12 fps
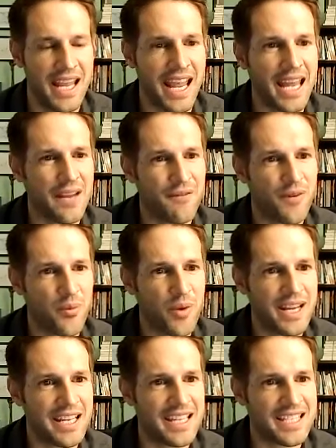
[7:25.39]
And if we're
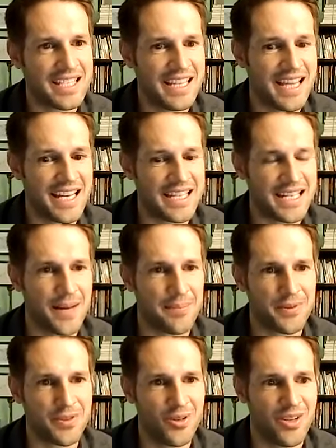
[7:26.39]
ready to see that as an
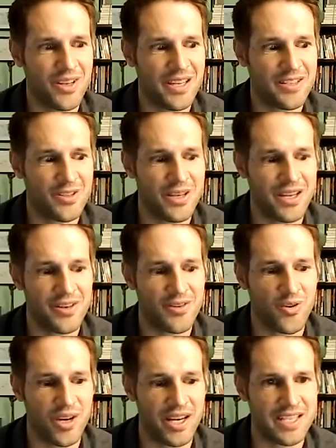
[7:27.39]
opportunity to
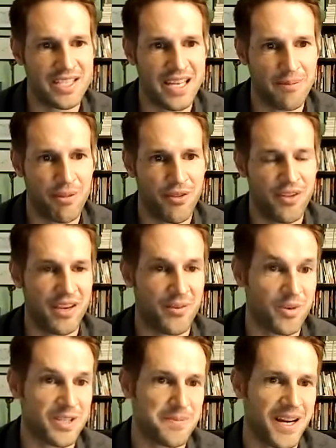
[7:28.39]
increase empathy and
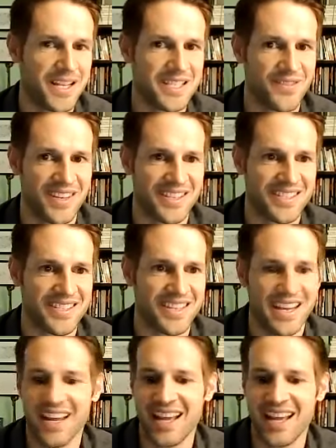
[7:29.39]
responsiveness,